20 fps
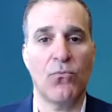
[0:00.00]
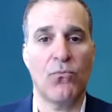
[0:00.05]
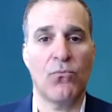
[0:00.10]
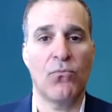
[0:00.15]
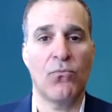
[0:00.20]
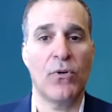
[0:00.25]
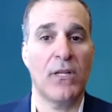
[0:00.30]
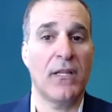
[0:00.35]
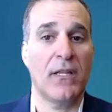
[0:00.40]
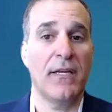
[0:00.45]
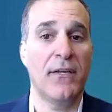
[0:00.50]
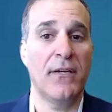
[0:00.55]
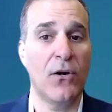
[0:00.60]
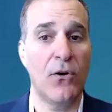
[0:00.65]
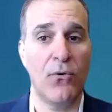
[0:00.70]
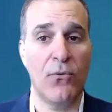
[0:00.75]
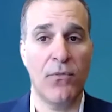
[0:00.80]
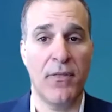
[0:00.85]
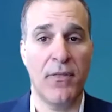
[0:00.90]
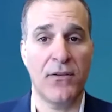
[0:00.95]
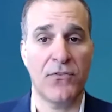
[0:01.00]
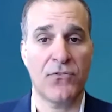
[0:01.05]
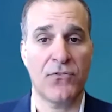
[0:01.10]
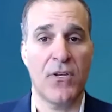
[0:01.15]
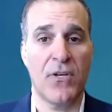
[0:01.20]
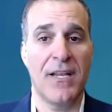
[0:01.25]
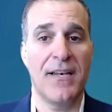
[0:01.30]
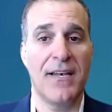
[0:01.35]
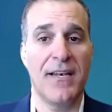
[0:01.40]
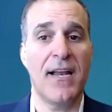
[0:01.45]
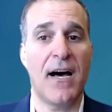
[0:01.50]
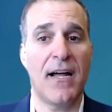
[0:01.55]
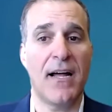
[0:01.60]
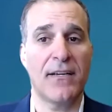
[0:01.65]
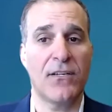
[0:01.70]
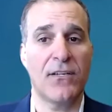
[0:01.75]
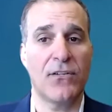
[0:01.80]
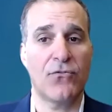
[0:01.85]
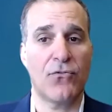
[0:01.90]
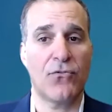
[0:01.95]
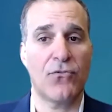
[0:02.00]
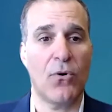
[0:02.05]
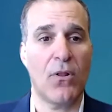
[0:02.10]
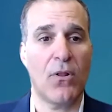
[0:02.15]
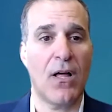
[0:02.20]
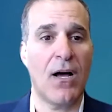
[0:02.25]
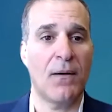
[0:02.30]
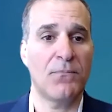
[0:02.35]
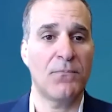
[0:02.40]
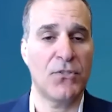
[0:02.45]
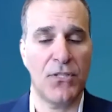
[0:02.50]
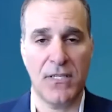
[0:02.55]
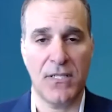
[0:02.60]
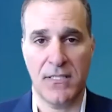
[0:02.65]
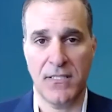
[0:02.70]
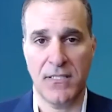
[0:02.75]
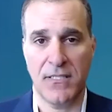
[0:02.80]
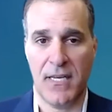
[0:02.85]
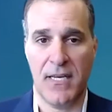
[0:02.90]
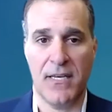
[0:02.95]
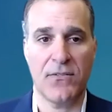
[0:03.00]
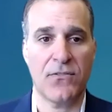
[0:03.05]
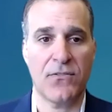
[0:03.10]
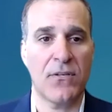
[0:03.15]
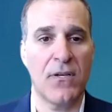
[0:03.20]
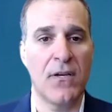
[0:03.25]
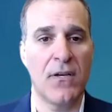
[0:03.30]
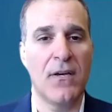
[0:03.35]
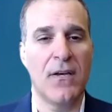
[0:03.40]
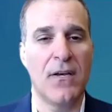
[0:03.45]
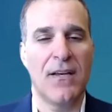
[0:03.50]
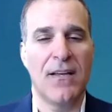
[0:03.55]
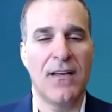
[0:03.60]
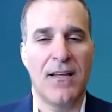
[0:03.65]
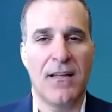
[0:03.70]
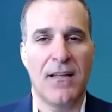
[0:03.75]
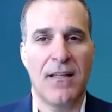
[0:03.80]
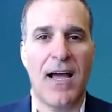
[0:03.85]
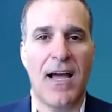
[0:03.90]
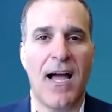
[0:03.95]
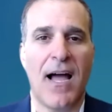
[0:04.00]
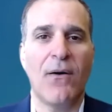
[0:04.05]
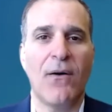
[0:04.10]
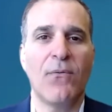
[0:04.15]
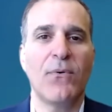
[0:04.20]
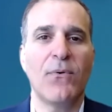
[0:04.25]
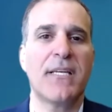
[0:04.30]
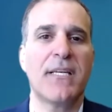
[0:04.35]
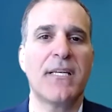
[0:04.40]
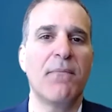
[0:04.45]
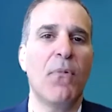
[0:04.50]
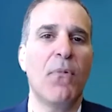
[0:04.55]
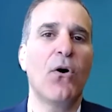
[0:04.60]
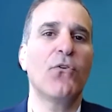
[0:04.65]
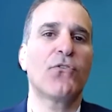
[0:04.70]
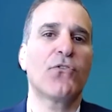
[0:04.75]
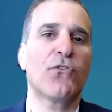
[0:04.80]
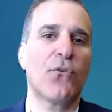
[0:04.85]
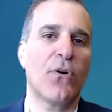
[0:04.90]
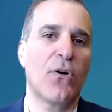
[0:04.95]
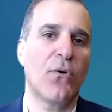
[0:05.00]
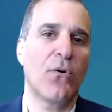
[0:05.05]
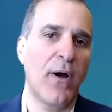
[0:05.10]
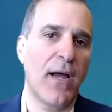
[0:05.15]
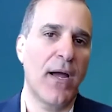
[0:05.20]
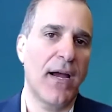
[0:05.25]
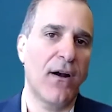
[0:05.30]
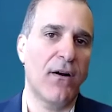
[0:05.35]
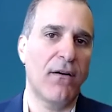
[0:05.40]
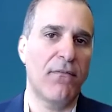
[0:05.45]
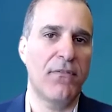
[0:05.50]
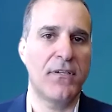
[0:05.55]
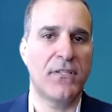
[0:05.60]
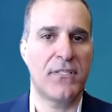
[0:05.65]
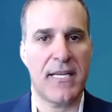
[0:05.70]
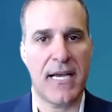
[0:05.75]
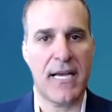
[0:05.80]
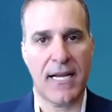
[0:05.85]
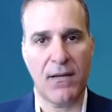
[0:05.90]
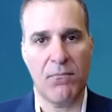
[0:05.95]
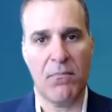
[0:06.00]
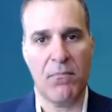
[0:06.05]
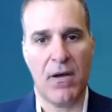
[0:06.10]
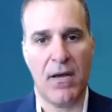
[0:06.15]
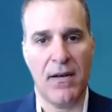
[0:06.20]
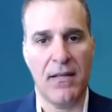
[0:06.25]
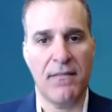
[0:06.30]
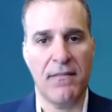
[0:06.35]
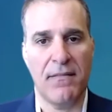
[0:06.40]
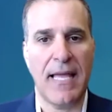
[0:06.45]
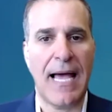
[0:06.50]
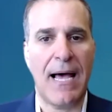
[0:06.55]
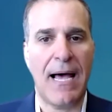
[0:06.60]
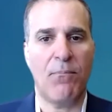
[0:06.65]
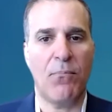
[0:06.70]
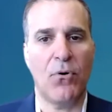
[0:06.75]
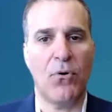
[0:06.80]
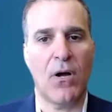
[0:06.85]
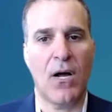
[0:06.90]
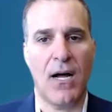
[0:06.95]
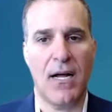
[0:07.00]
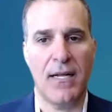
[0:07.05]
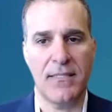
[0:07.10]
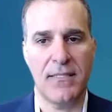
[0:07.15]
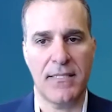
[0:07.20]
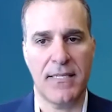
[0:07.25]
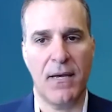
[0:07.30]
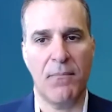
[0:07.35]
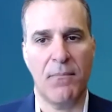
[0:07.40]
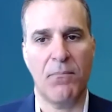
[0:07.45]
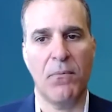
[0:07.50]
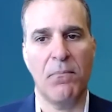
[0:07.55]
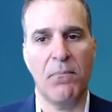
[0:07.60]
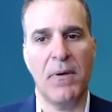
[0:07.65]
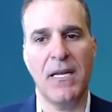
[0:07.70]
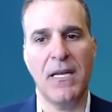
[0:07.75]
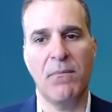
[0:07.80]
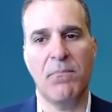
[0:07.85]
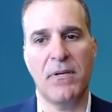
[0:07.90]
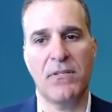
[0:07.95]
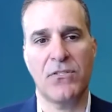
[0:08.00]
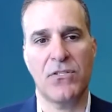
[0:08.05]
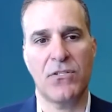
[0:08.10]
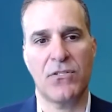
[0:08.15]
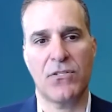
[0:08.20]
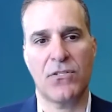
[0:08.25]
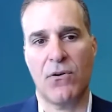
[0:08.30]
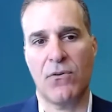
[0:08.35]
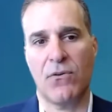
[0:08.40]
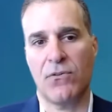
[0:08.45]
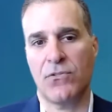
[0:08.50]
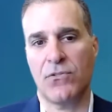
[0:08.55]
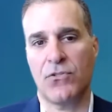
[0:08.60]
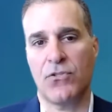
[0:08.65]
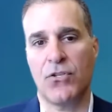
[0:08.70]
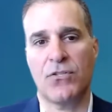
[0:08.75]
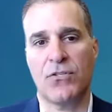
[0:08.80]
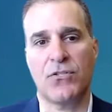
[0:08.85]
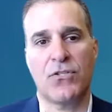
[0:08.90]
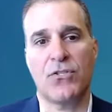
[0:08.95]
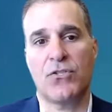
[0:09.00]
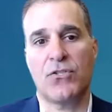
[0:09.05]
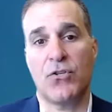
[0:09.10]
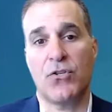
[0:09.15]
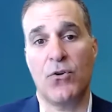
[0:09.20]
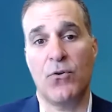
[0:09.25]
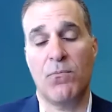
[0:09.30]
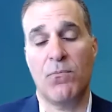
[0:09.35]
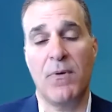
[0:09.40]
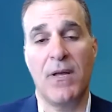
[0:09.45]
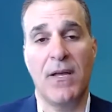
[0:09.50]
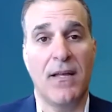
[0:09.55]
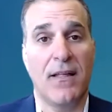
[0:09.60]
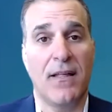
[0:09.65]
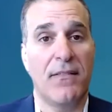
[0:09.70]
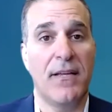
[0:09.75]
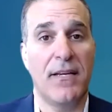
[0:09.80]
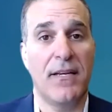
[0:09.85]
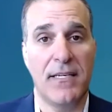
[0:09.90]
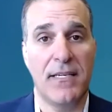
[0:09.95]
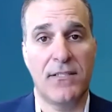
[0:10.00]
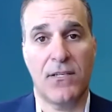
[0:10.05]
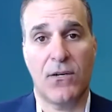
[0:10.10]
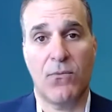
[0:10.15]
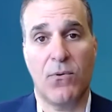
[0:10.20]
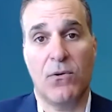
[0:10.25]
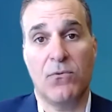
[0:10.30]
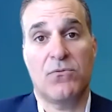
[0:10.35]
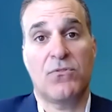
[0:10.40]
really know this non-control option exists. I would say most are aware of the second bite of the apple concept, but many business owners just assume they need to, quote,